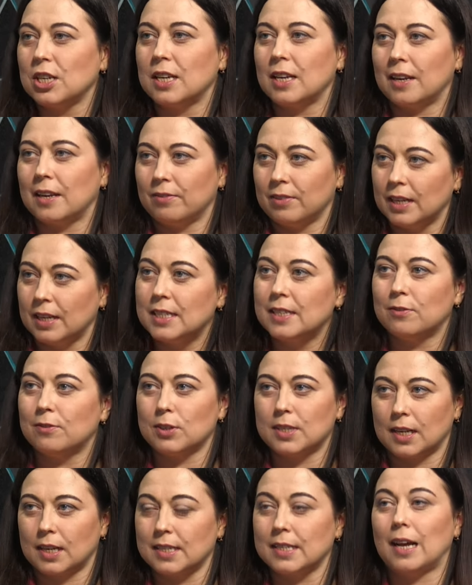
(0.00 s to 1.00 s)
this
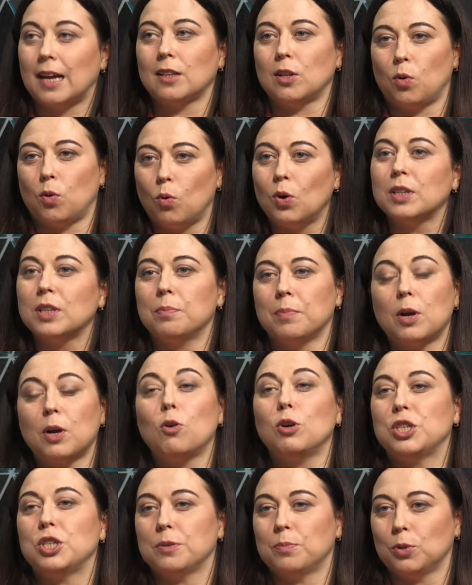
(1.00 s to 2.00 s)
European Green
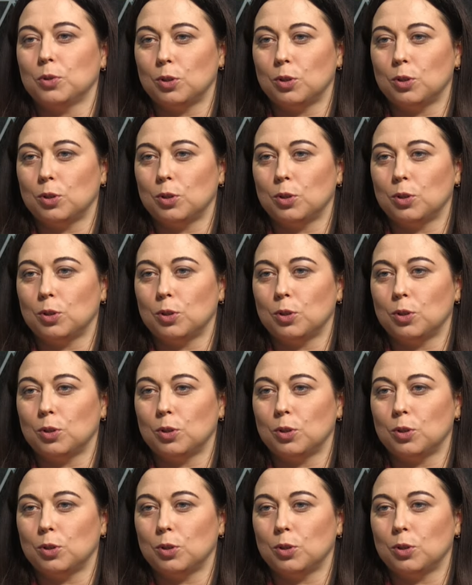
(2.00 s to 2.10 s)
Deal,